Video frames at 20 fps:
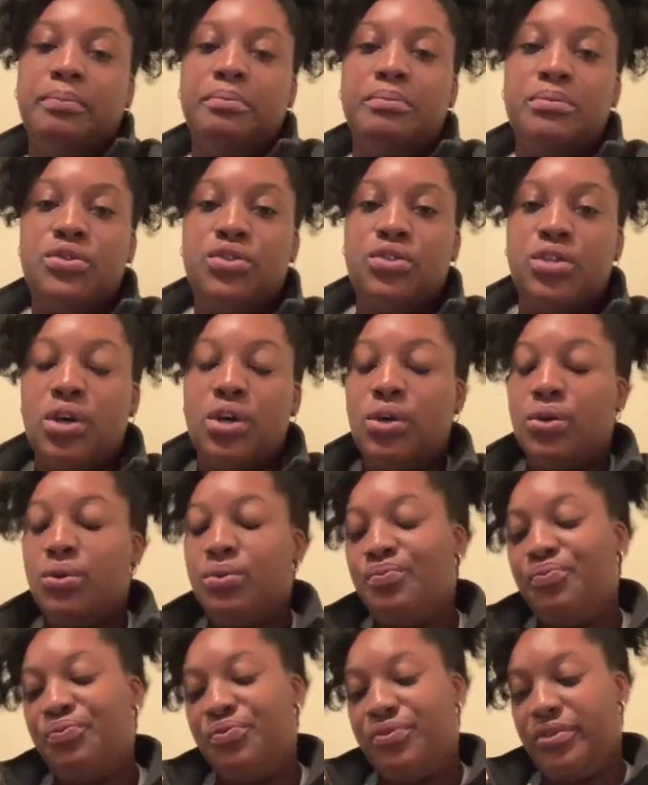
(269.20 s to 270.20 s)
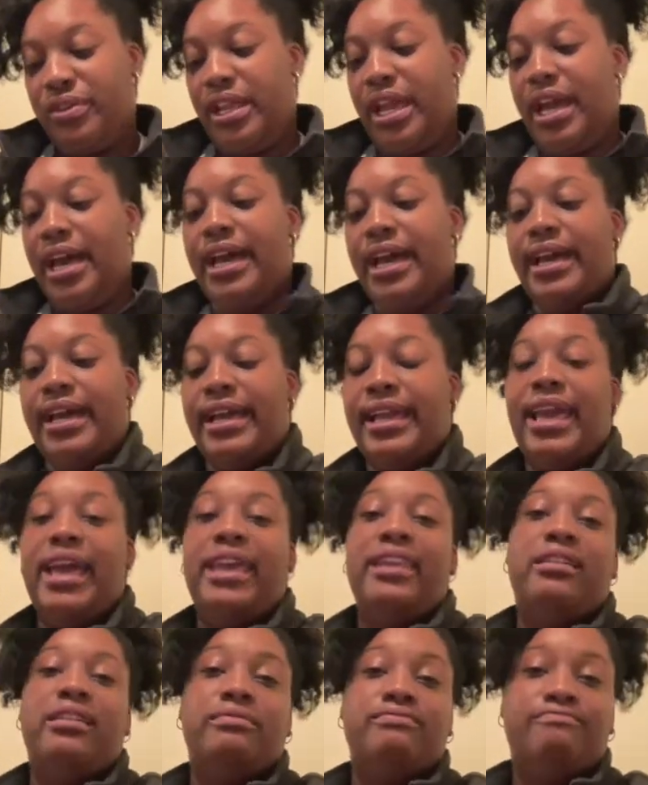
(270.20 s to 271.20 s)
So I
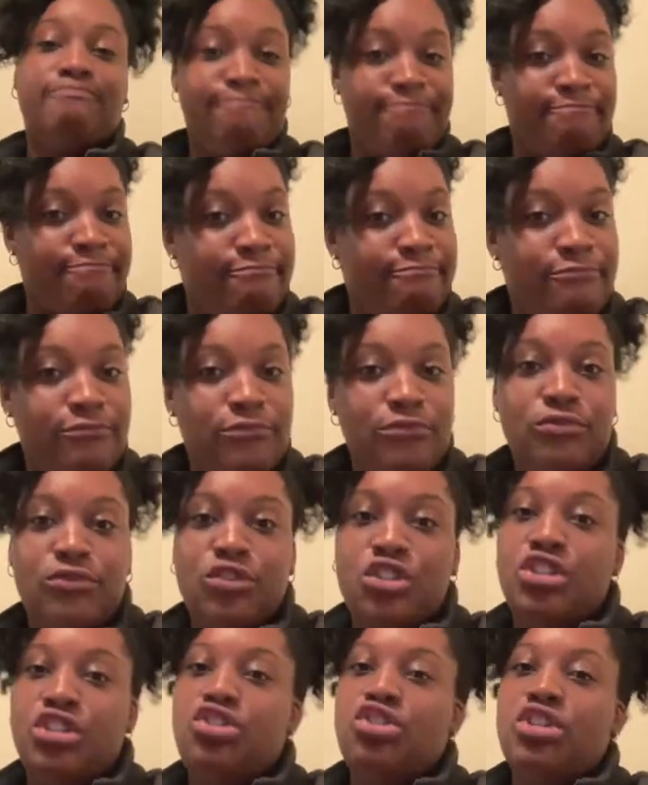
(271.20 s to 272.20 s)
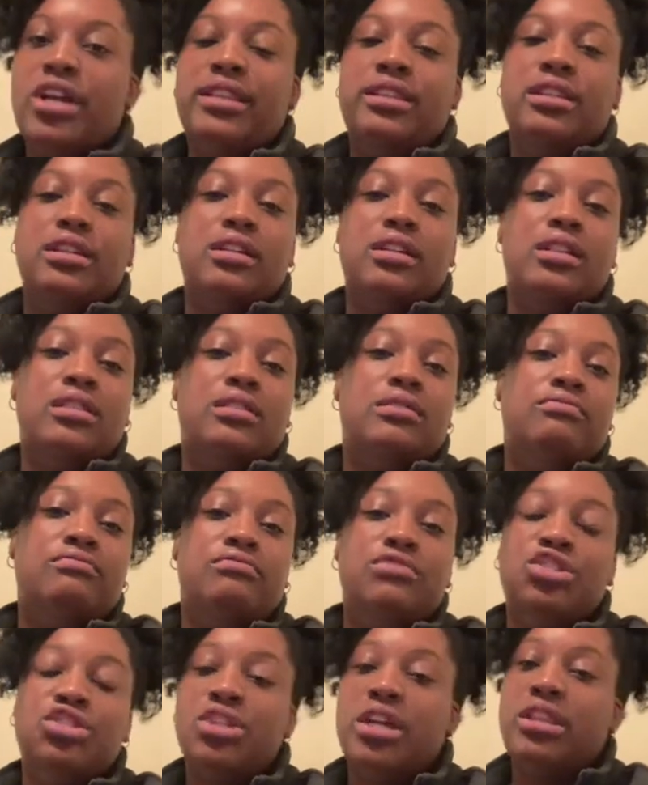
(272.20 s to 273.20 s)
kind of just tried to
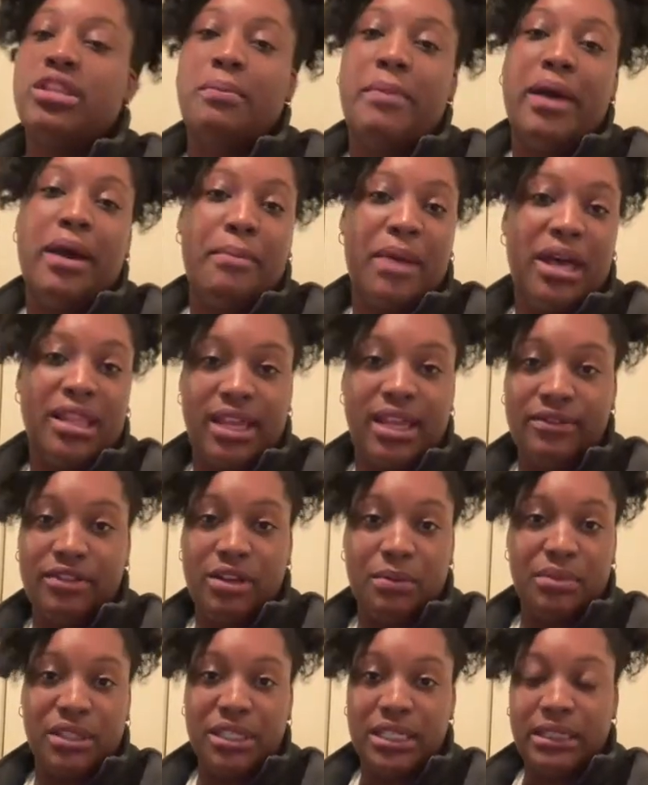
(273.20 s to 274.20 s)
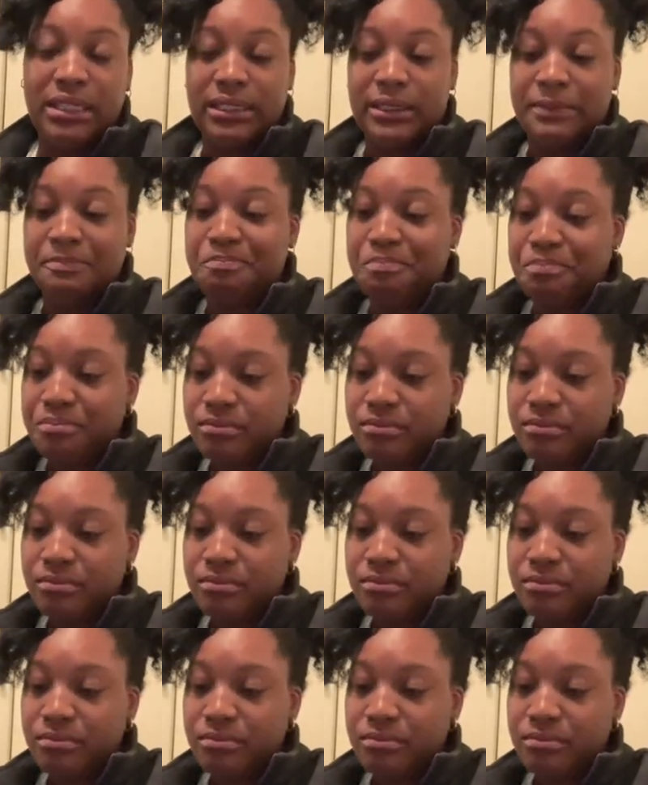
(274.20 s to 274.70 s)
shut them out of my life completely.